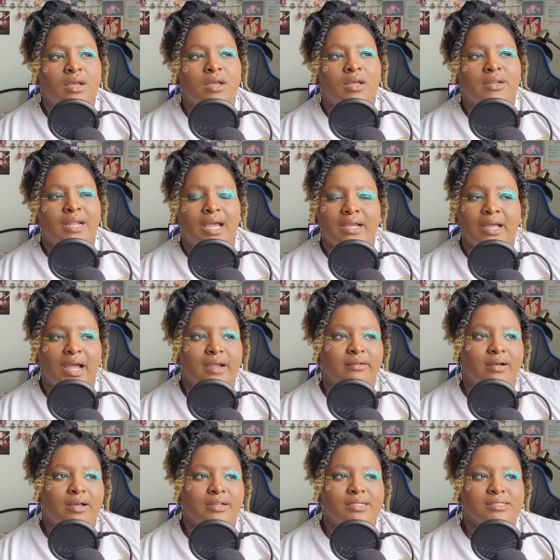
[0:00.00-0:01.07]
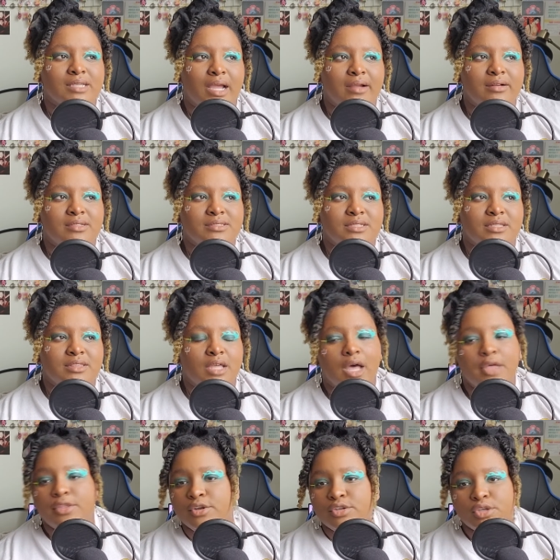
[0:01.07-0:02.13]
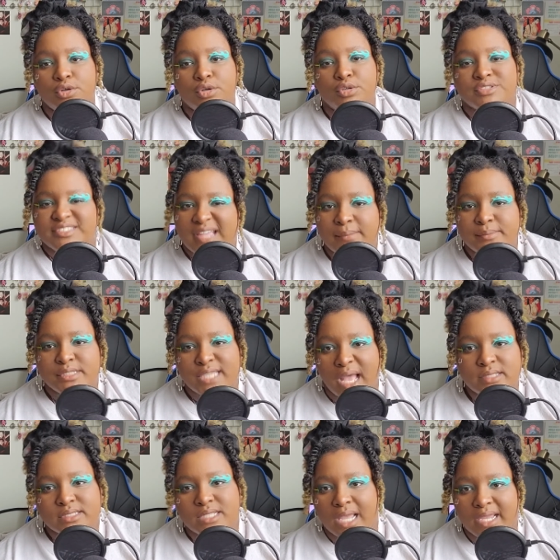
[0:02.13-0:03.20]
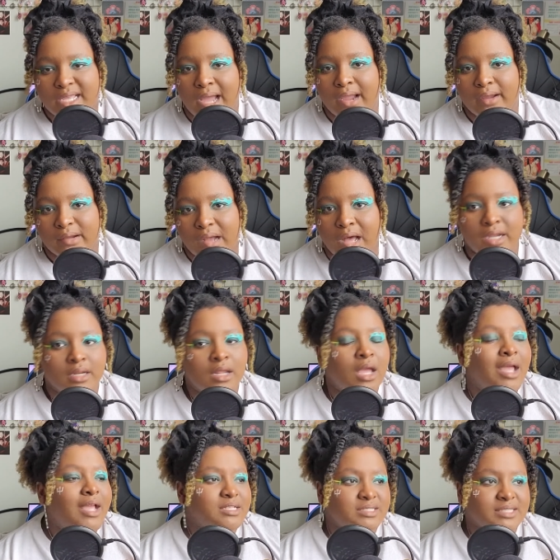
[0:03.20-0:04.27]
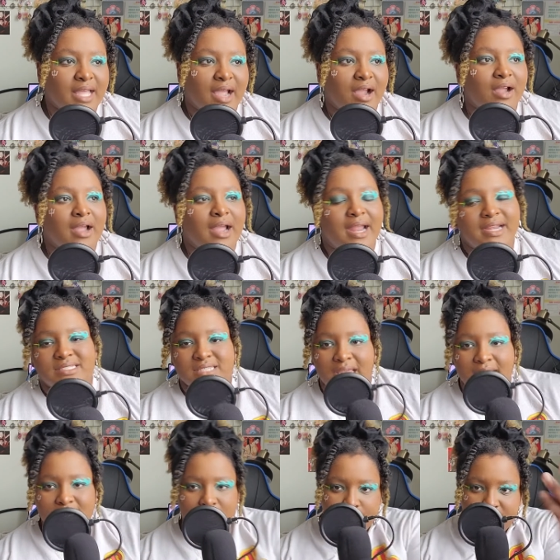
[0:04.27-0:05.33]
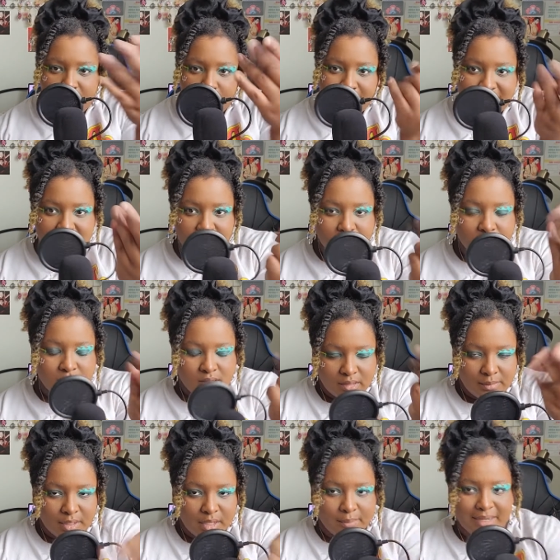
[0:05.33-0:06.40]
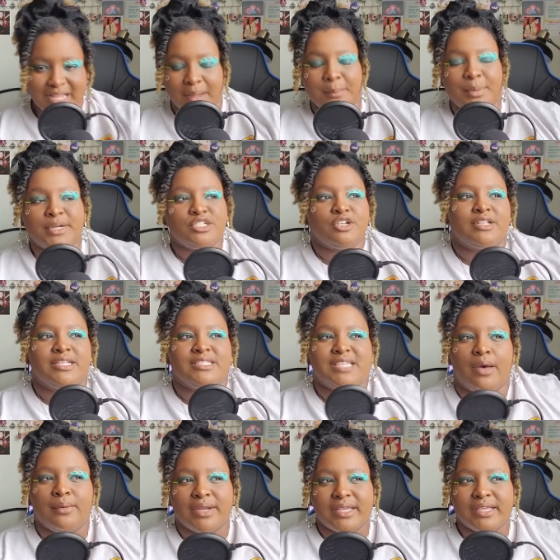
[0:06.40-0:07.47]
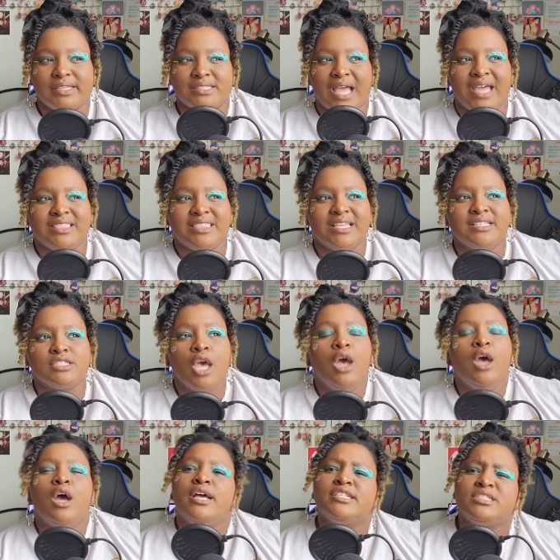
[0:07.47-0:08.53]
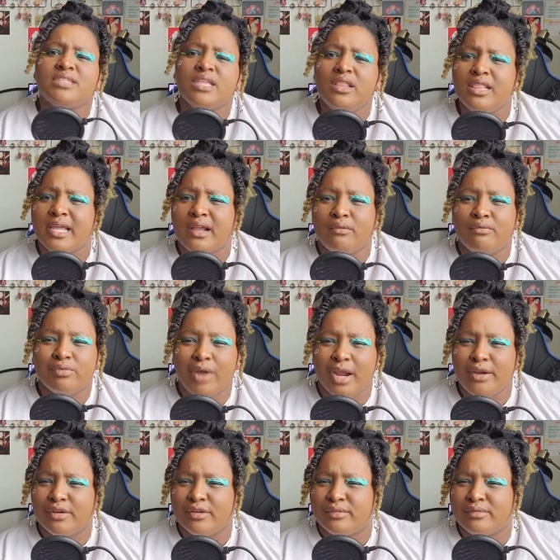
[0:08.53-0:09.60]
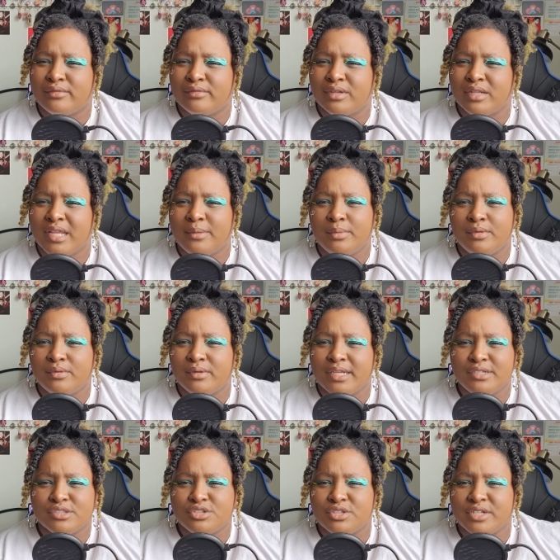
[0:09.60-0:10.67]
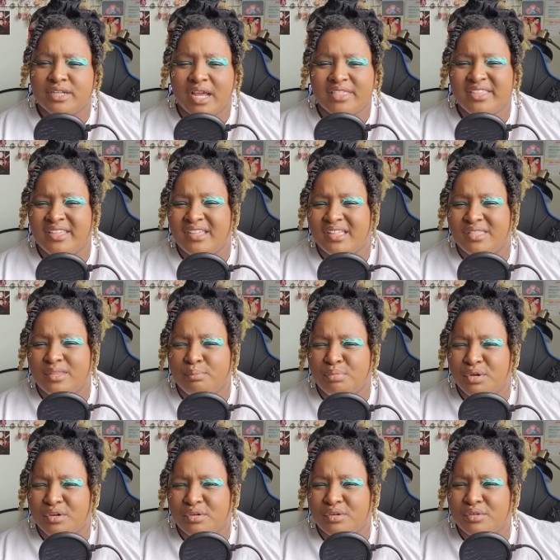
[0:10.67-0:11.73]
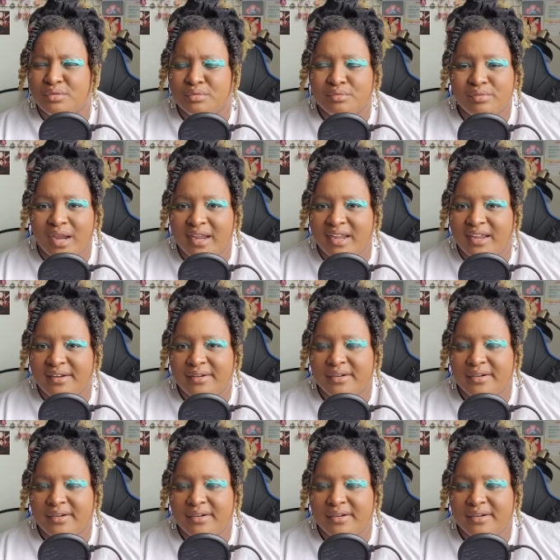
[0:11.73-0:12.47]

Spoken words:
not Chiron, because Chiron's the other dude whose name sounds like Chiron is there. And he's like, give me your money. I'm pretty sure that's how it is. I think it's still like a record label industry, I think, in the book, right?